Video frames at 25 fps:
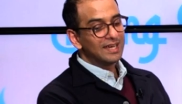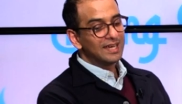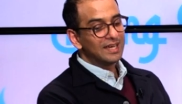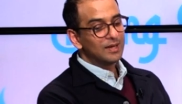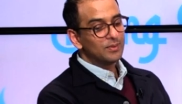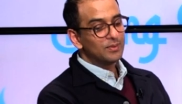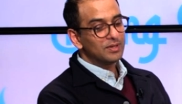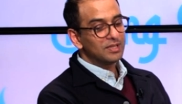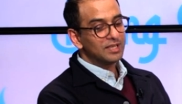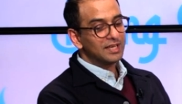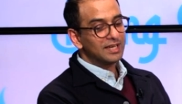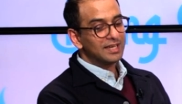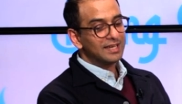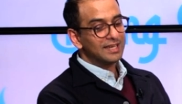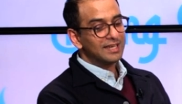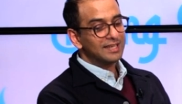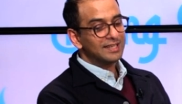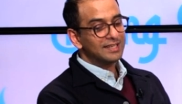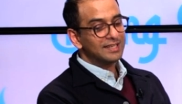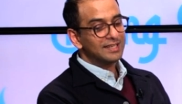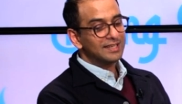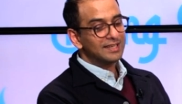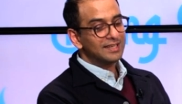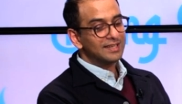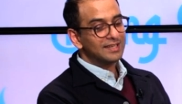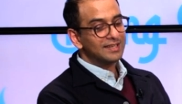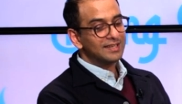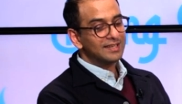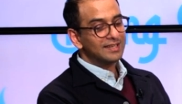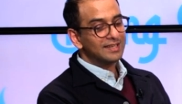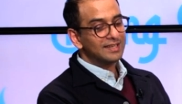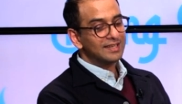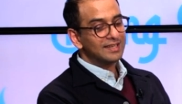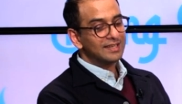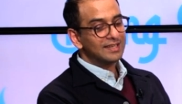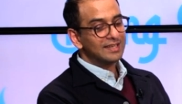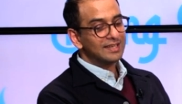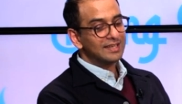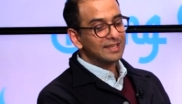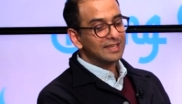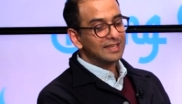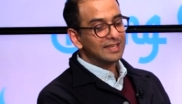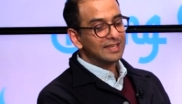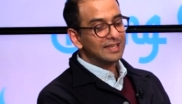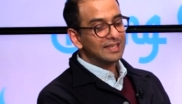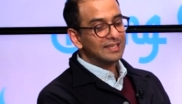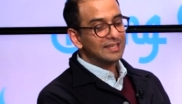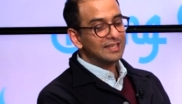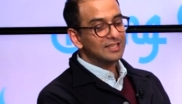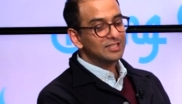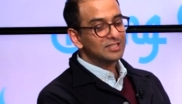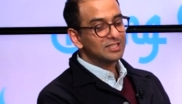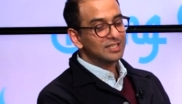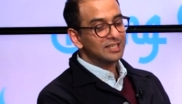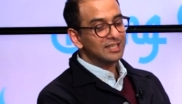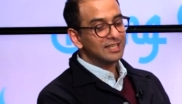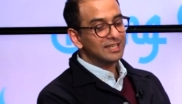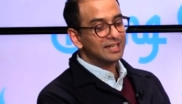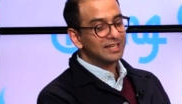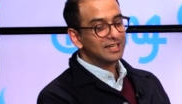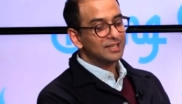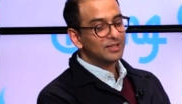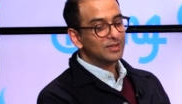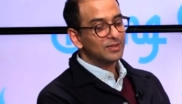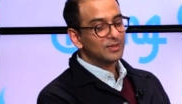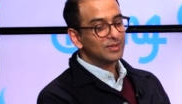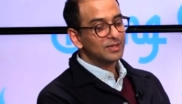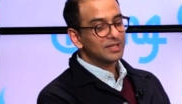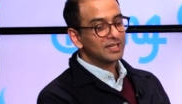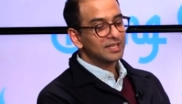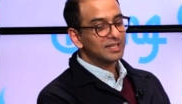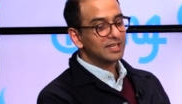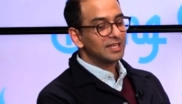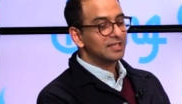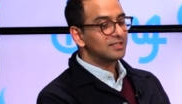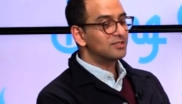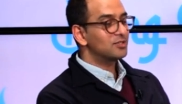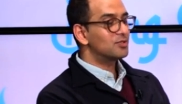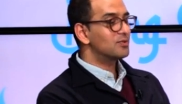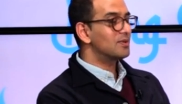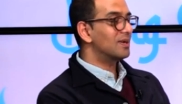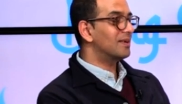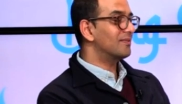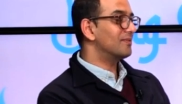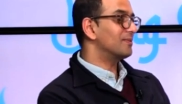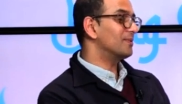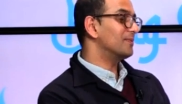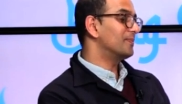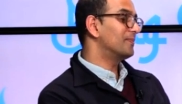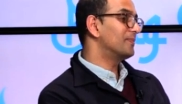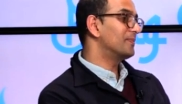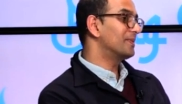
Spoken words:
Well, initially I thought I'd get to travel,